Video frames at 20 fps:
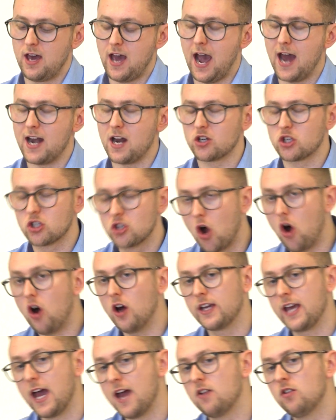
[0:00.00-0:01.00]
And I
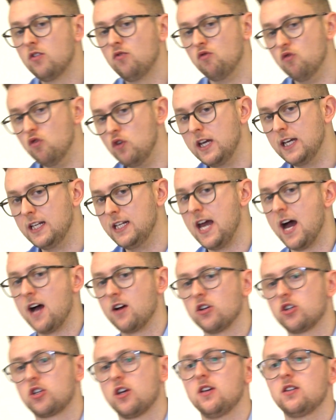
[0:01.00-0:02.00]
started getting really
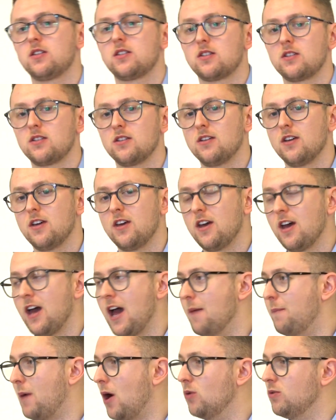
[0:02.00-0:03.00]
anxious
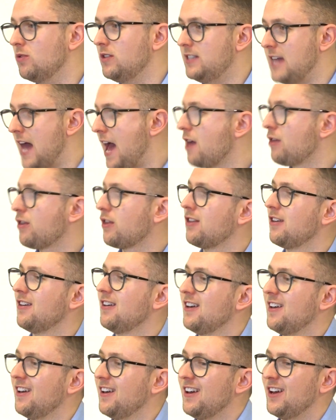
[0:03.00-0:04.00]
about death
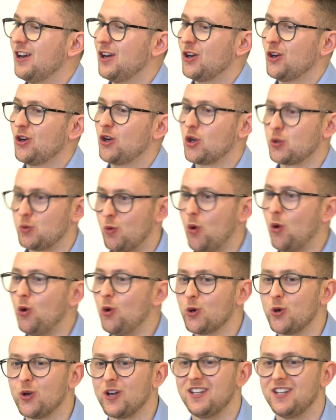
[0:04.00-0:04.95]
because we're all going